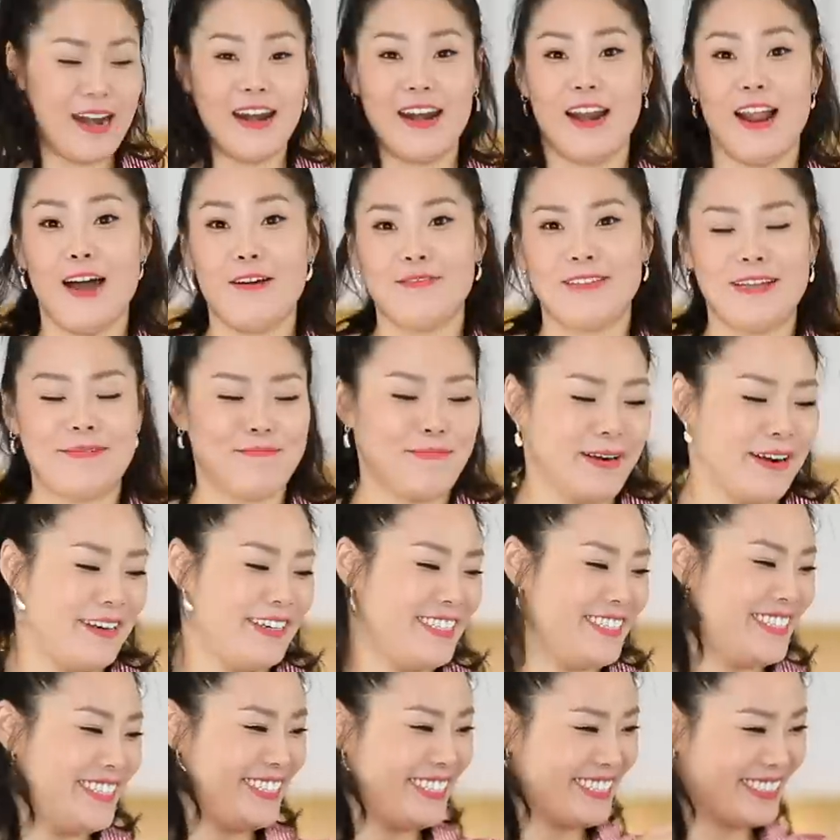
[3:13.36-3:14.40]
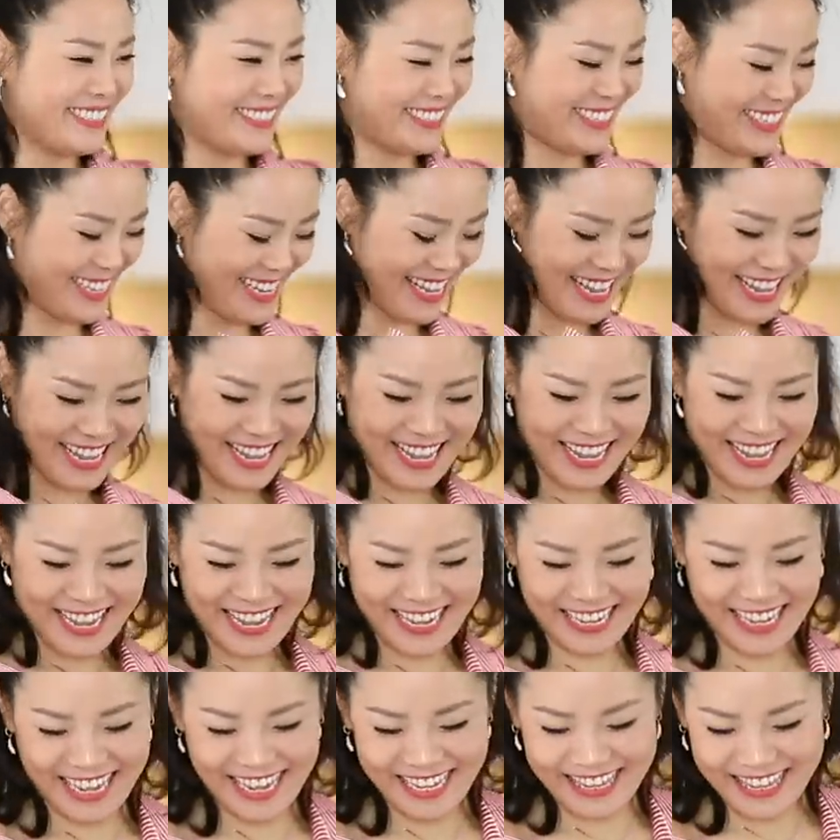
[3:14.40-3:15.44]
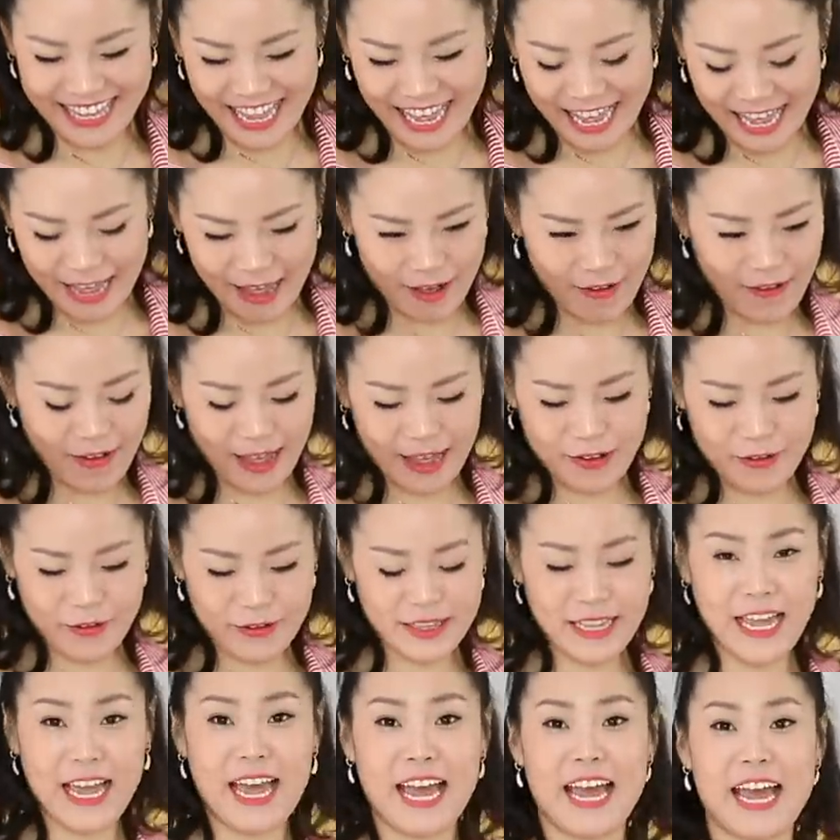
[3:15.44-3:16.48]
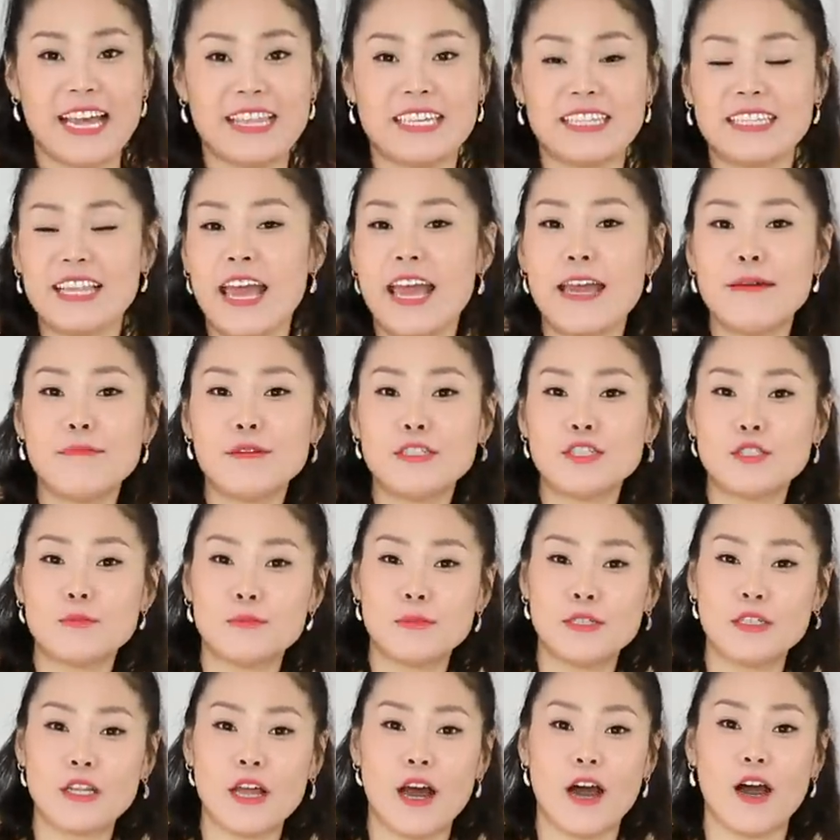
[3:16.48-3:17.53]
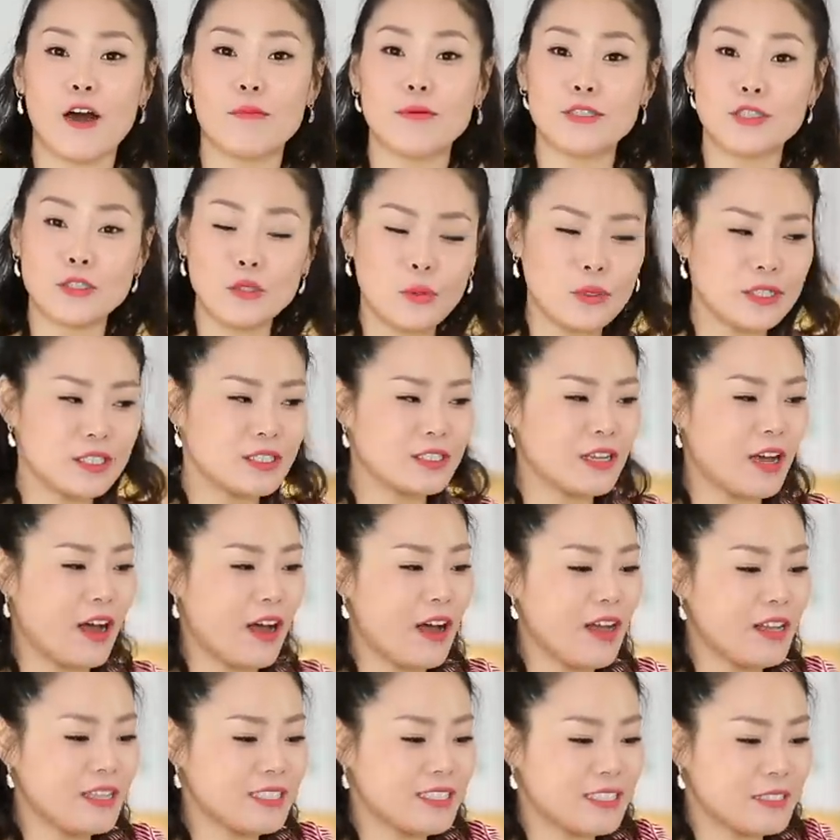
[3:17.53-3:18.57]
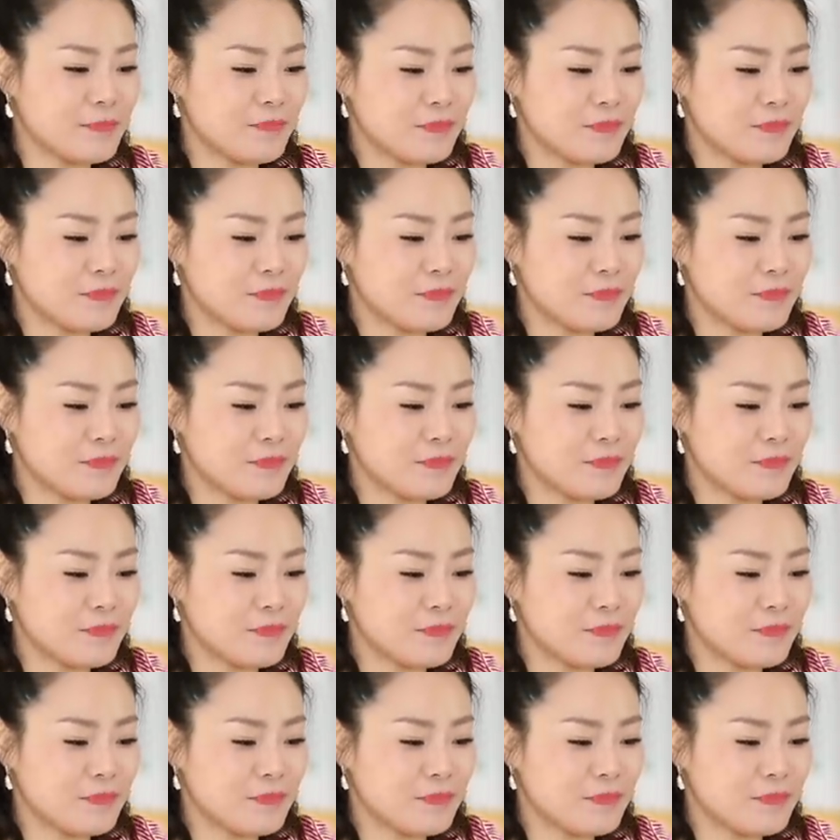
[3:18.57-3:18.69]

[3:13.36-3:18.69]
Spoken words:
Love the part. Okay, now I'm gonna add a tablespoon of soy sauce.